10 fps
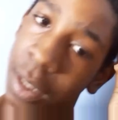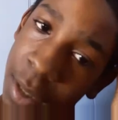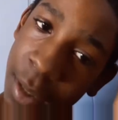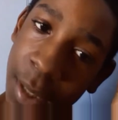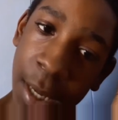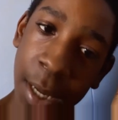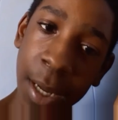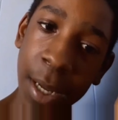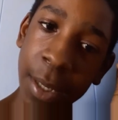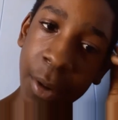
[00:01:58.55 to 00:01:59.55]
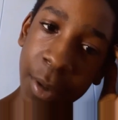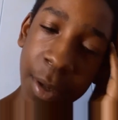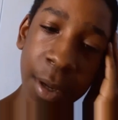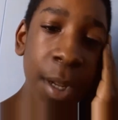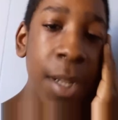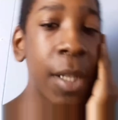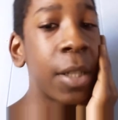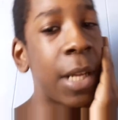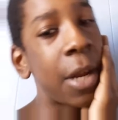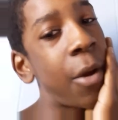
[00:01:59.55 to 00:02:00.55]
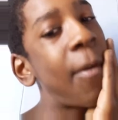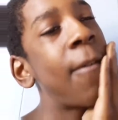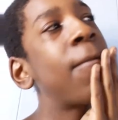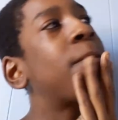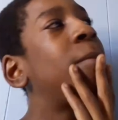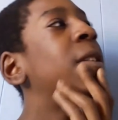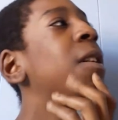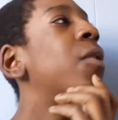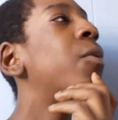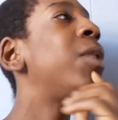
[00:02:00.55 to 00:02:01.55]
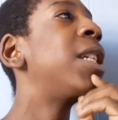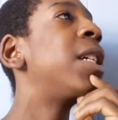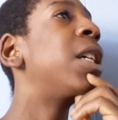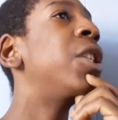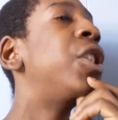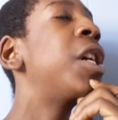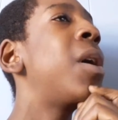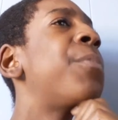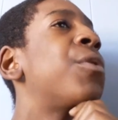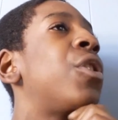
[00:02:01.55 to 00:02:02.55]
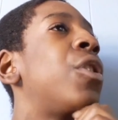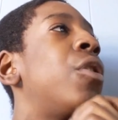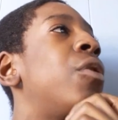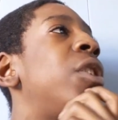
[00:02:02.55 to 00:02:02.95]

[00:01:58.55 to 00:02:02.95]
That's how I'm doing it. Cause like on my my channel we did a jail episode